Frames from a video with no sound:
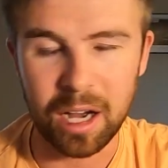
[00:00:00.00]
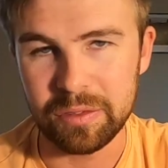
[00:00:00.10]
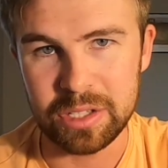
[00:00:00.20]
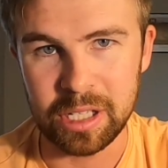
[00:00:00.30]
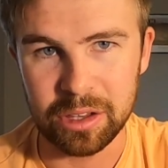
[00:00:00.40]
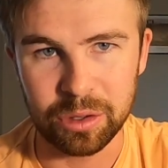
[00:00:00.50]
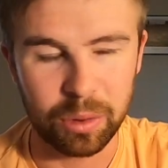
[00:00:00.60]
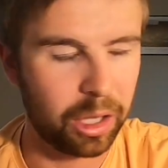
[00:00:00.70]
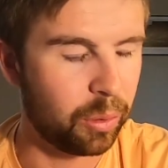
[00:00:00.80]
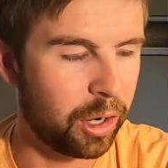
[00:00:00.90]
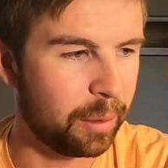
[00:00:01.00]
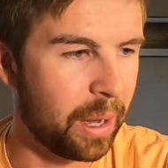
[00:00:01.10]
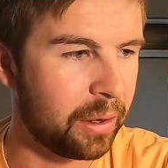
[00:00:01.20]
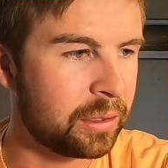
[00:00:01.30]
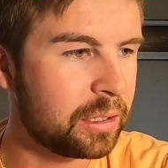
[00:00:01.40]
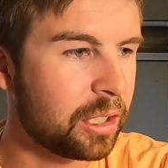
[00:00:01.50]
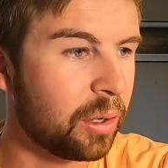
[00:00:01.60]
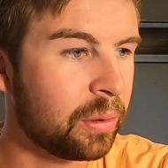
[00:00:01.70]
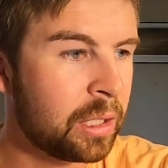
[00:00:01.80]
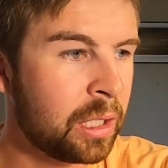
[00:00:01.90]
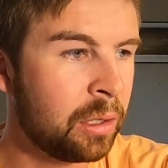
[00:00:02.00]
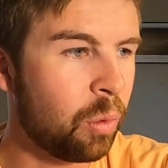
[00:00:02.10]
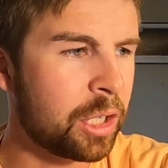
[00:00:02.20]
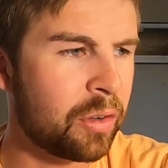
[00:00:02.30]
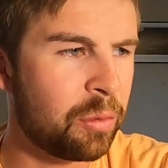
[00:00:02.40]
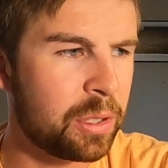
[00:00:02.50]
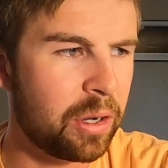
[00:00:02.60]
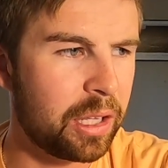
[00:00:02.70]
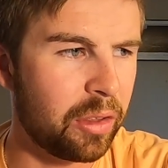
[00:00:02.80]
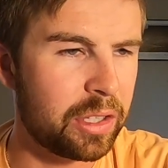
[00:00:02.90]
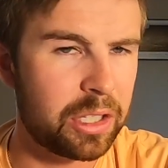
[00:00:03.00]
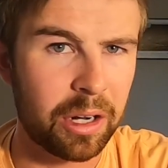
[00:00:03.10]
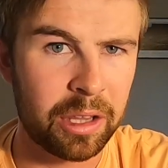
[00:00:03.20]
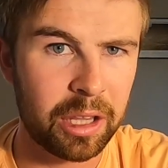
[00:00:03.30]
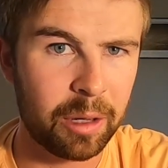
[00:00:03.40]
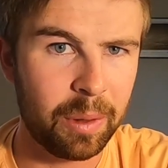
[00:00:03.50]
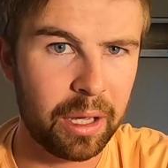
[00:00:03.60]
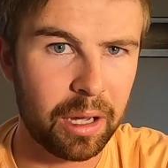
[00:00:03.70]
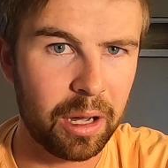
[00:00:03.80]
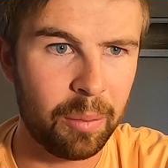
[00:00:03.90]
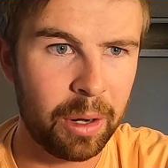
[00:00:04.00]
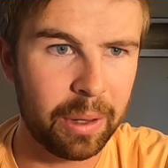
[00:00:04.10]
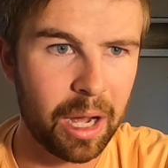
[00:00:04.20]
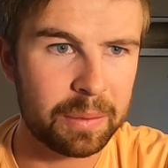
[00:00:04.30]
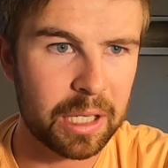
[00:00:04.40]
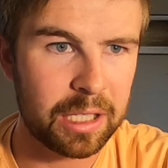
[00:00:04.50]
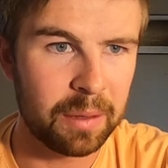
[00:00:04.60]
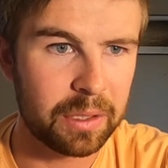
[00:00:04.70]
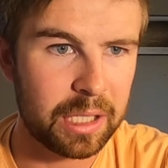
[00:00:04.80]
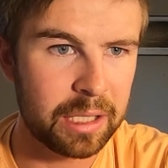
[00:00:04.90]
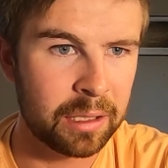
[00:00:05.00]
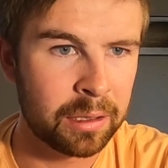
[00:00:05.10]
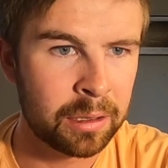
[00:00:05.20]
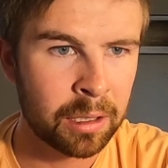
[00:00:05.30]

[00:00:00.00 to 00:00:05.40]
Obviously, nothing to really worry about. So watch out for Missouri, though, this year. I think they could be a, a pretty big upset team this season.